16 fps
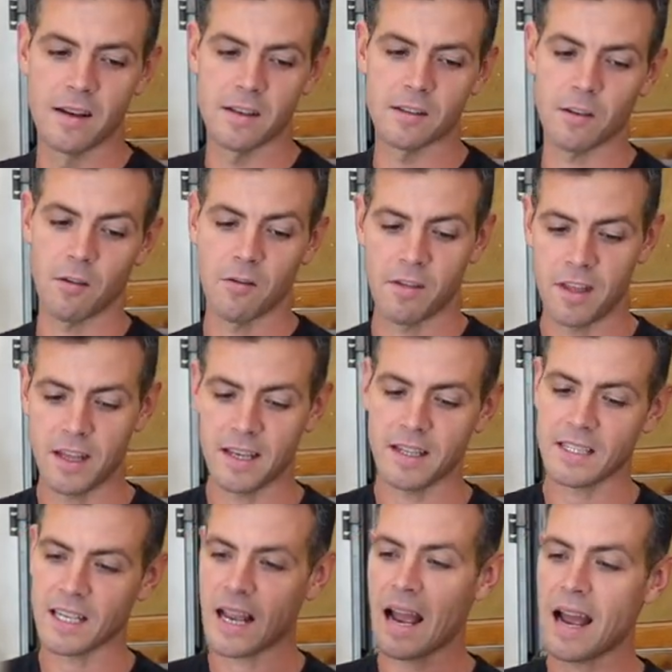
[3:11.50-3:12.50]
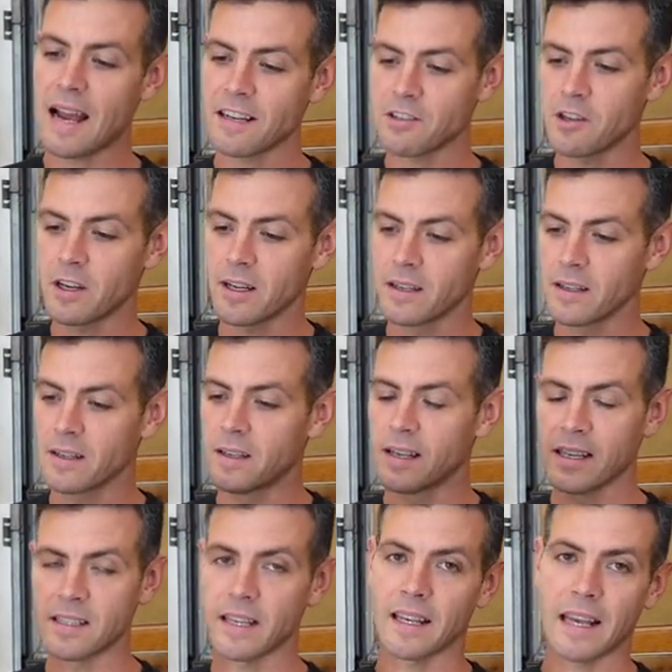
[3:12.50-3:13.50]
So this hatchet
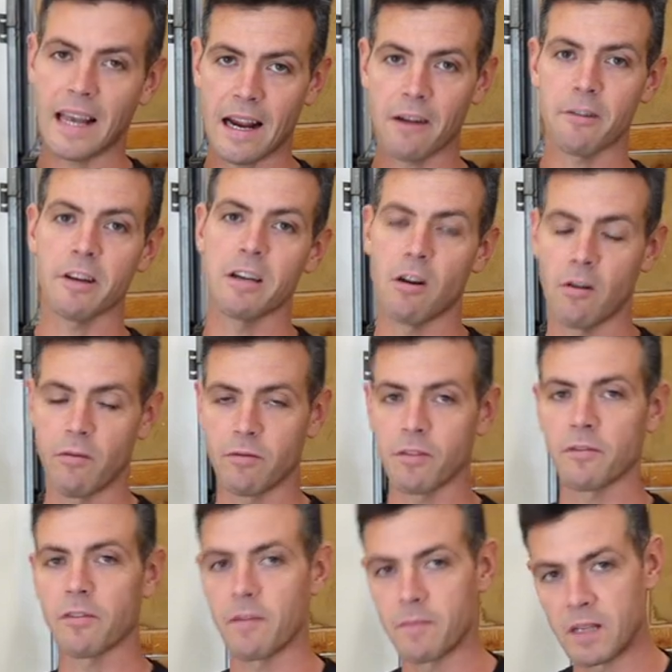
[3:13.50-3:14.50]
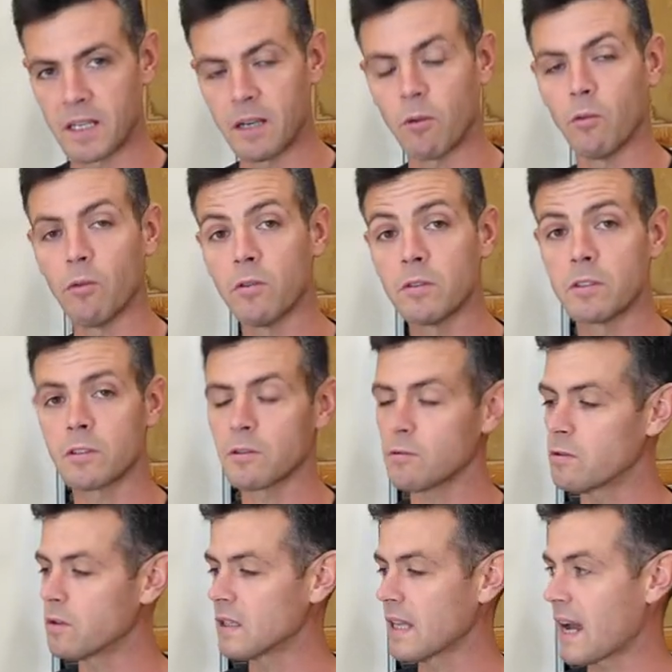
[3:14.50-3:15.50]
is a carryover from the old
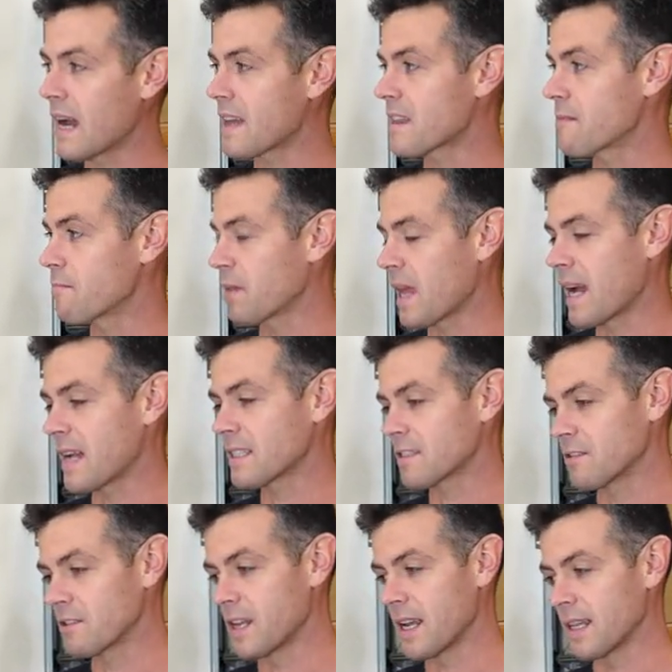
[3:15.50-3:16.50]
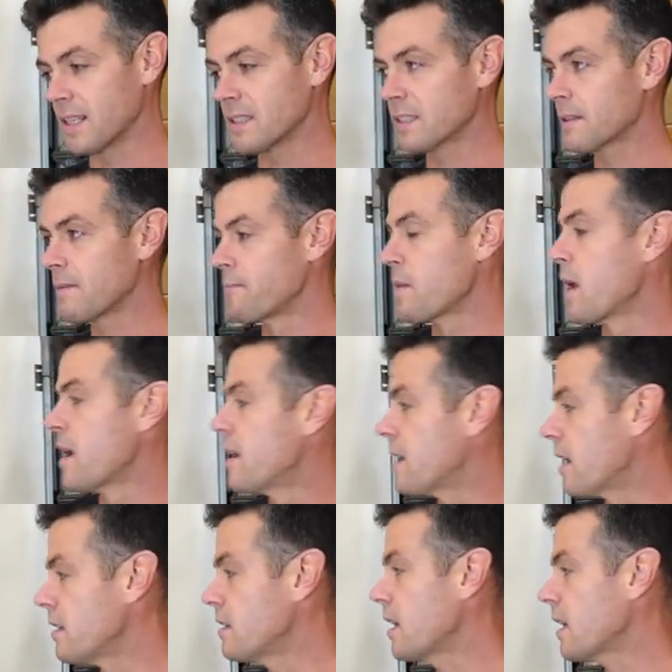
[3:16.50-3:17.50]
school lath and plaster days.
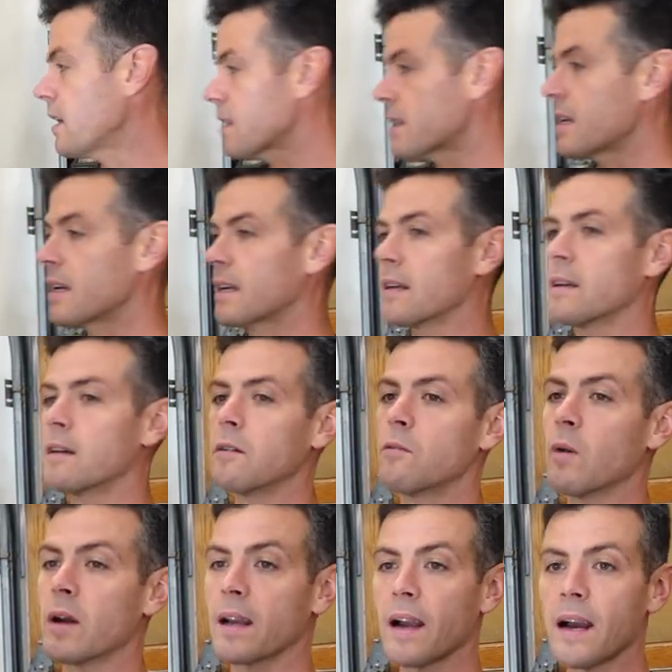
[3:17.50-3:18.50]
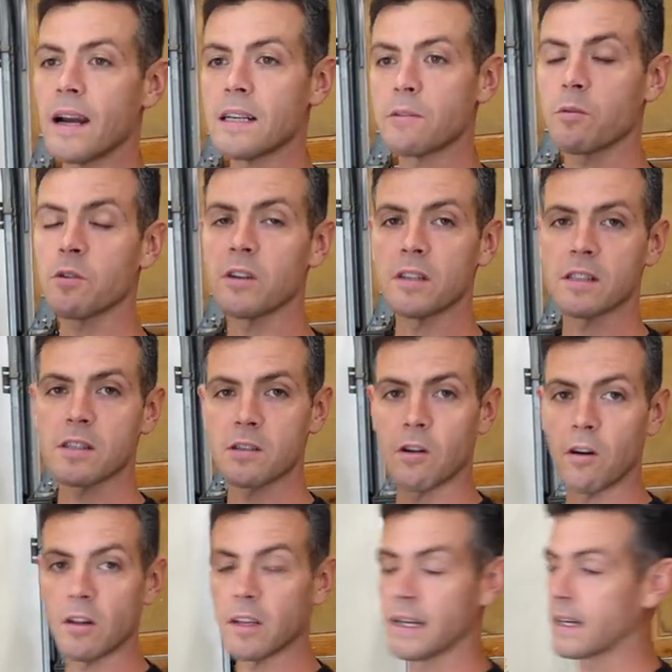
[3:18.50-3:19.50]
Now you gotta think, when guys were
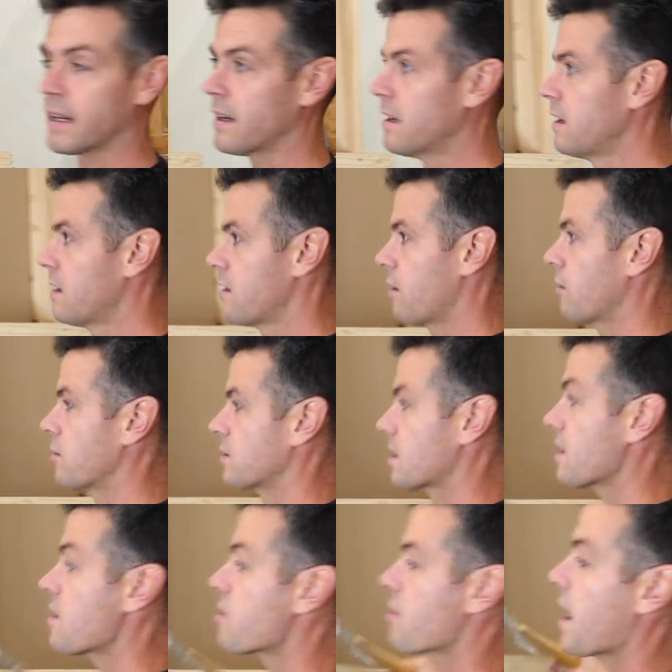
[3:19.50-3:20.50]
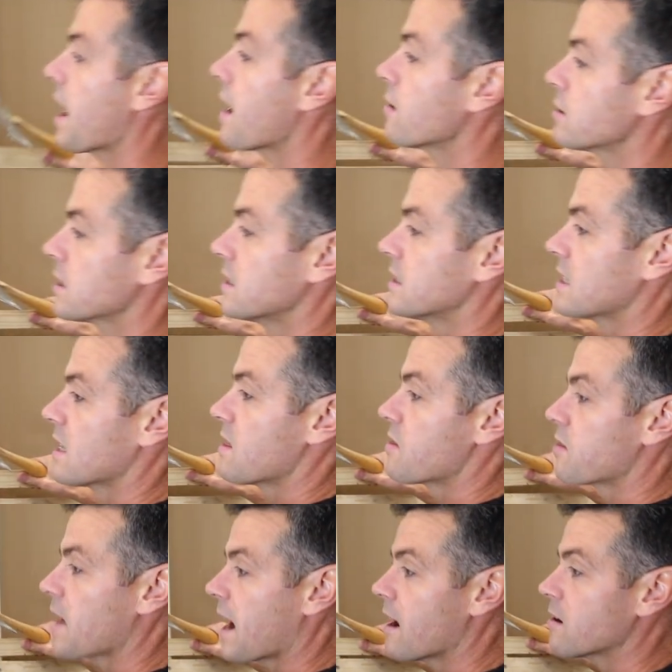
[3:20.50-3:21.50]
installing those thousands and
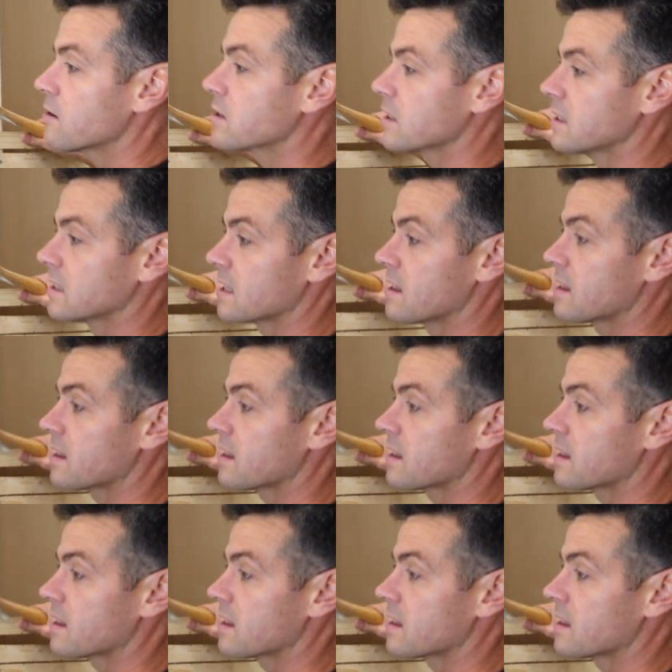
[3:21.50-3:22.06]
thousands and